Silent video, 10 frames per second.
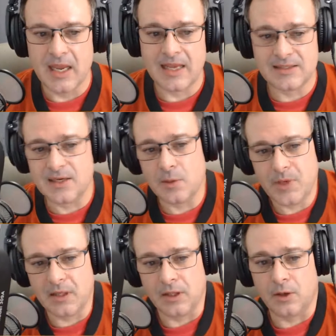it's going to
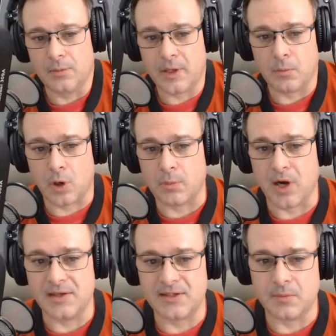be a little bit more
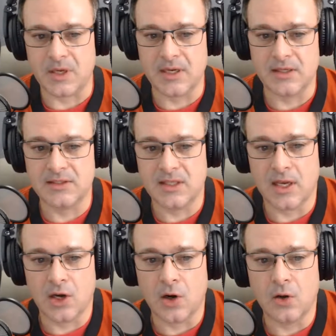pricey, because
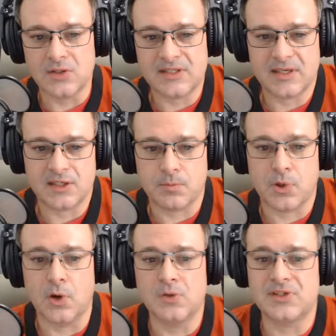the Eero 6
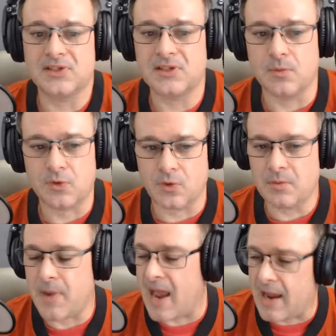Pro System
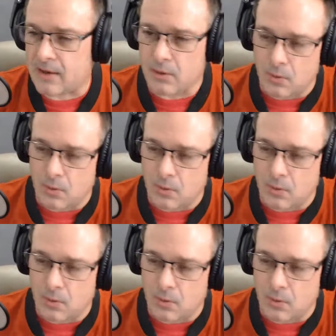3-pack,